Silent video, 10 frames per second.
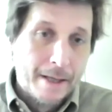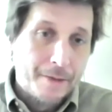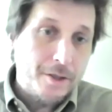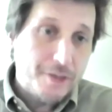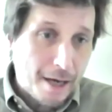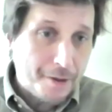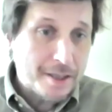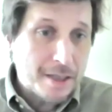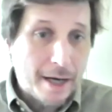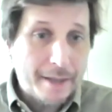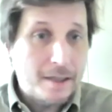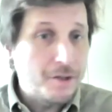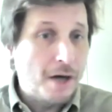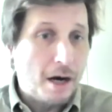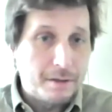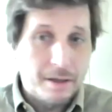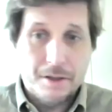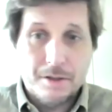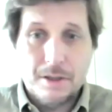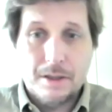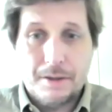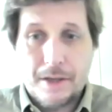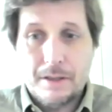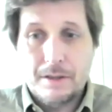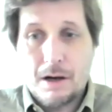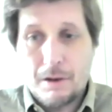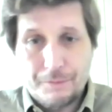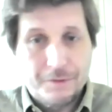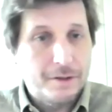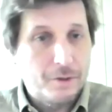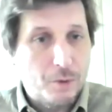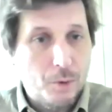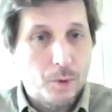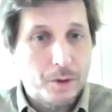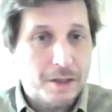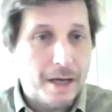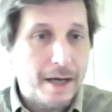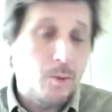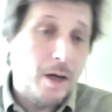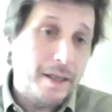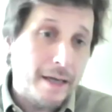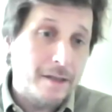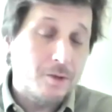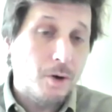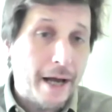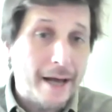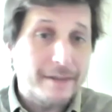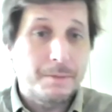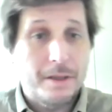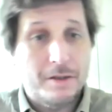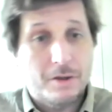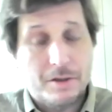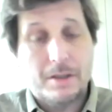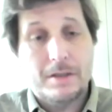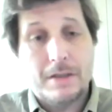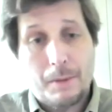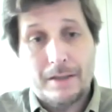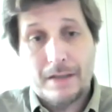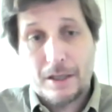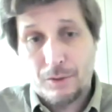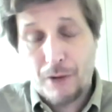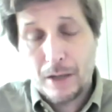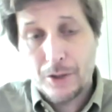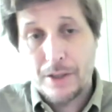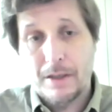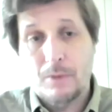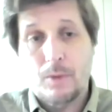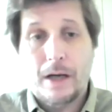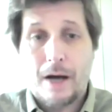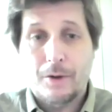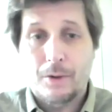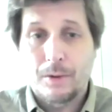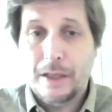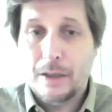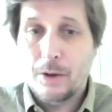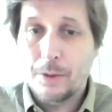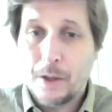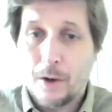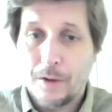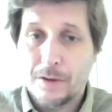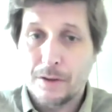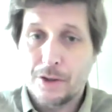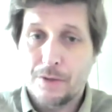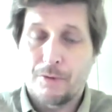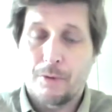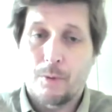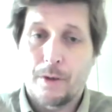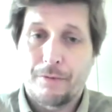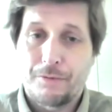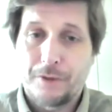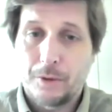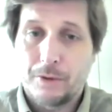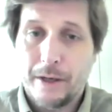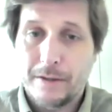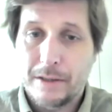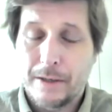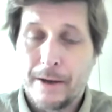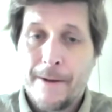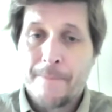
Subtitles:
There's the other side, there's the doves who say, well, yeah, there's moral hazard, but there's also the stabilization function, and we can't hold the economy hostage for what a few crazy